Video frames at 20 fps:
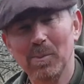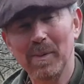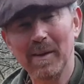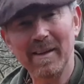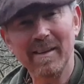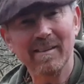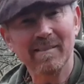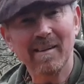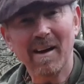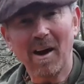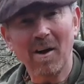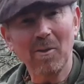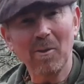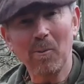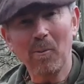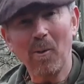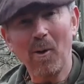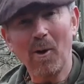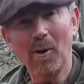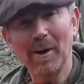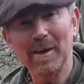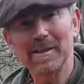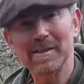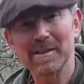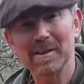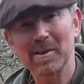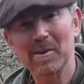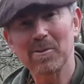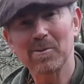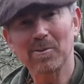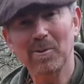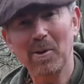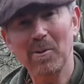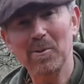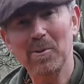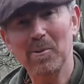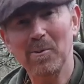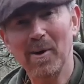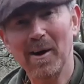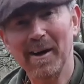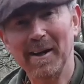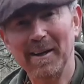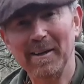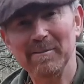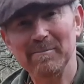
be otherwise thrown away.